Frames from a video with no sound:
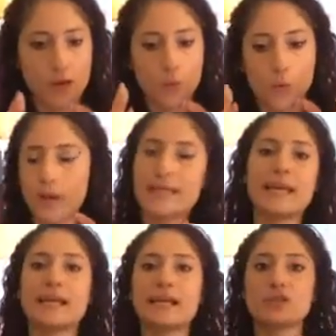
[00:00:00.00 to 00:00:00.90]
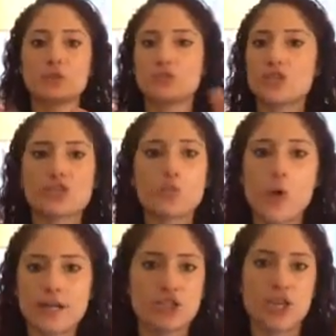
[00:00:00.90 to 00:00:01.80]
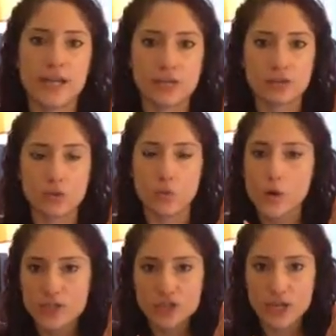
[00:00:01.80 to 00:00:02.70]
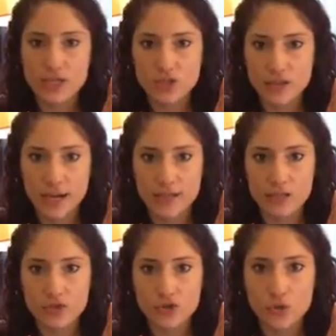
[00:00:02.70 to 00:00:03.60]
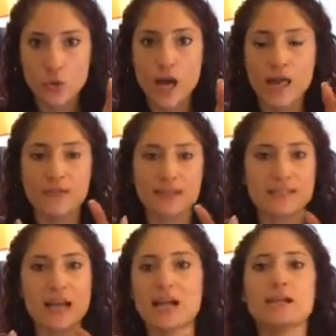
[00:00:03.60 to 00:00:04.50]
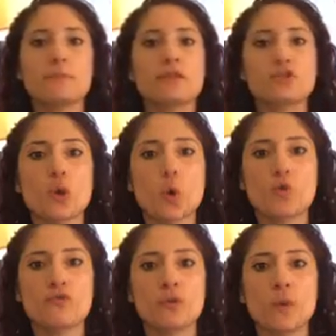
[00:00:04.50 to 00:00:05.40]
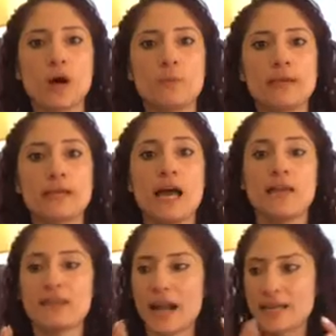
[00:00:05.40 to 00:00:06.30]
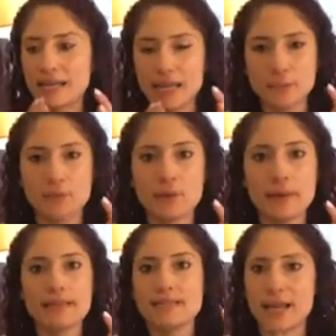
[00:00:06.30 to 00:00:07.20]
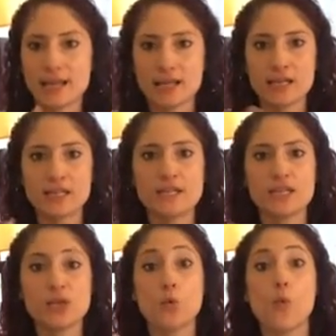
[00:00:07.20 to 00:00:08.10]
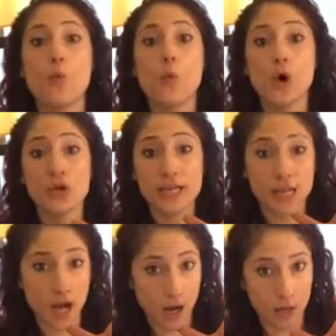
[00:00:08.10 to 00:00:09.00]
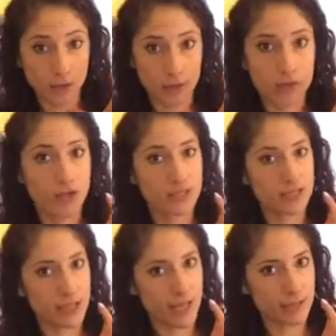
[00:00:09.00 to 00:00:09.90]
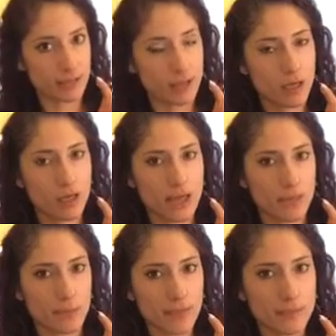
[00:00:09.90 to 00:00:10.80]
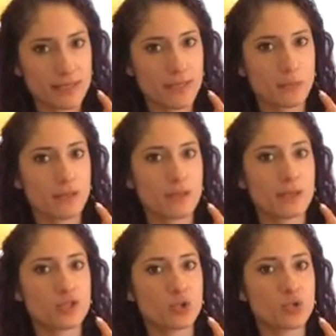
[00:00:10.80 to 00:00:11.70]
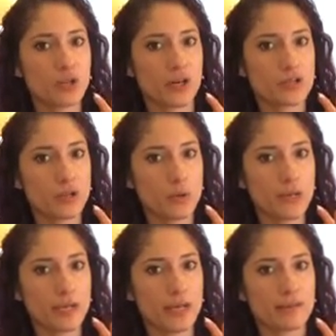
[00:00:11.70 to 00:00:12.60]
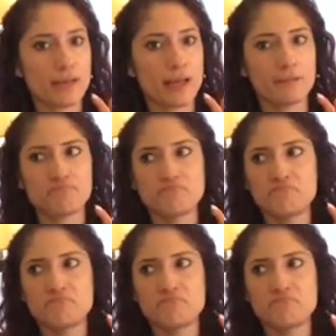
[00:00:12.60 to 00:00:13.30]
what can I do? Just one change that I can do that's not going to be so overwhelming, that I can implement and I can continue working on. Because again, it may be something that you start doing and then